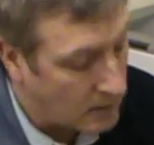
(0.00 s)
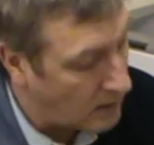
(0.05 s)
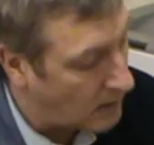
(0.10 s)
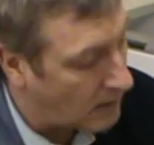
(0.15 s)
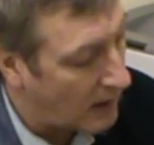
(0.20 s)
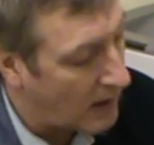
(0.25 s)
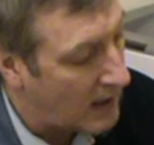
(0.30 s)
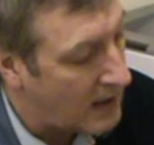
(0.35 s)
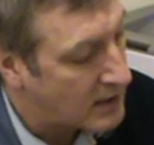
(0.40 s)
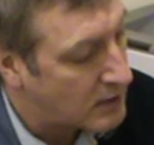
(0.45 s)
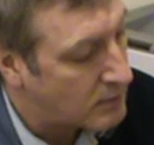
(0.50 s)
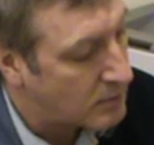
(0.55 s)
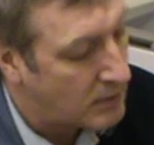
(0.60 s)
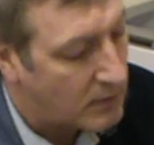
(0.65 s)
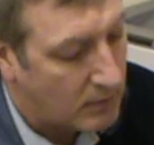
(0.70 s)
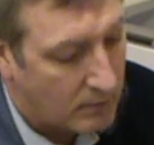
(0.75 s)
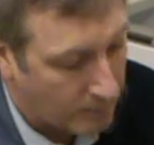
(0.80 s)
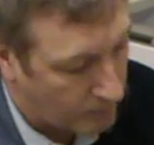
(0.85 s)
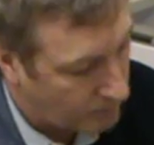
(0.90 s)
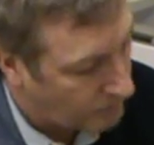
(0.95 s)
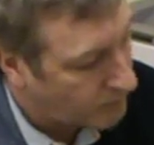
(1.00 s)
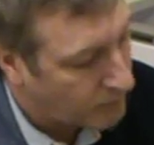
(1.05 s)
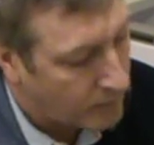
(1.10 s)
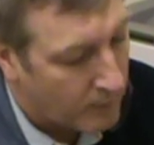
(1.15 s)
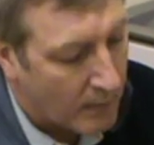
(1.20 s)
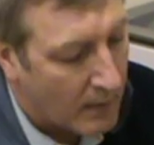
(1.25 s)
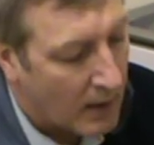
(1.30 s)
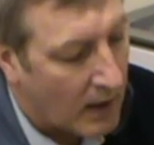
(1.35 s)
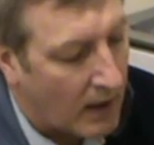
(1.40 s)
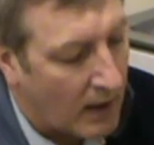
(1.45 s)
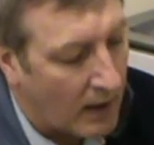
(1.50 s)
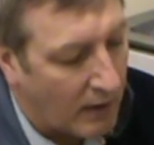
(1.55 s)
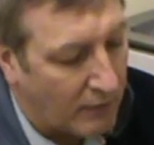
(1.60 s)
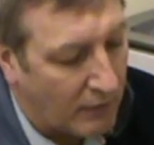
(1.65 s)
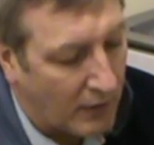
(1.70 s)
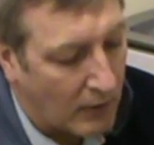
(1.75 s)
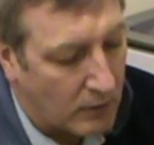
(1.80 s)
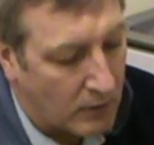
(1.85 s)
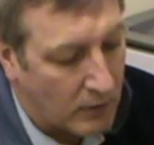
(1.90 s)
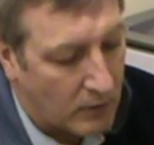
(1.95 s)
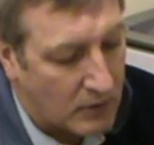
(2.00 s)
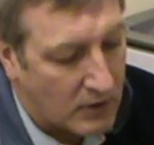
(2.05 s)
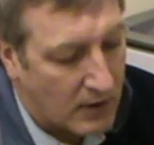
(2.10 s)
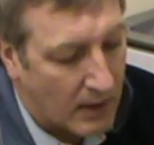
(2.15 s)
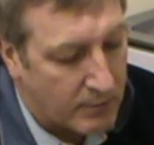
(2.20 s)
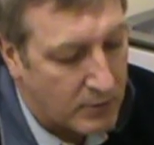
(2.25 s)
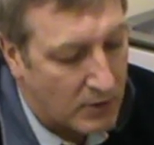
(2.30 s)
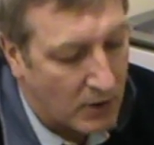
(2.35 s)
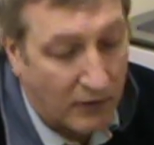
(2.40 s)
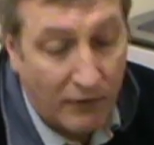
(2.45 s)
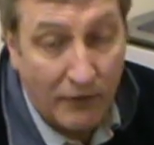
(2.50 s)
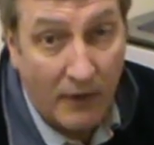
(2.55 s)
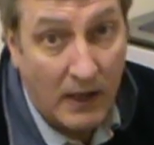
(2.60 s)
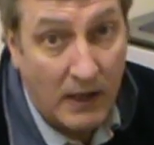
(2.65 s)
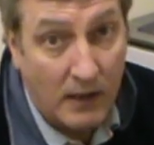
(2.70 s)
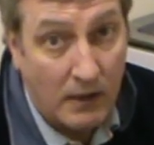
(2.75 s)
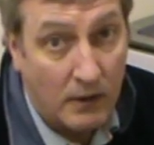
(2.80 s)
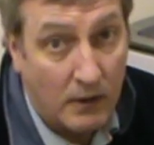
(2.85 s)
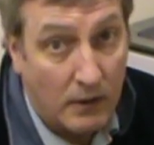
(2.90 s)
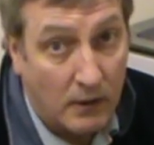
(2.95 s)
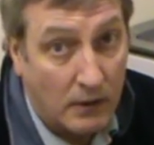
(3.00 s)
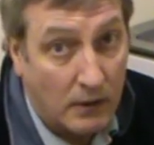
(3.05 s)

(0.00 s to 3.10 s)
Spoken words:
in the last one and found it was absolutely fine.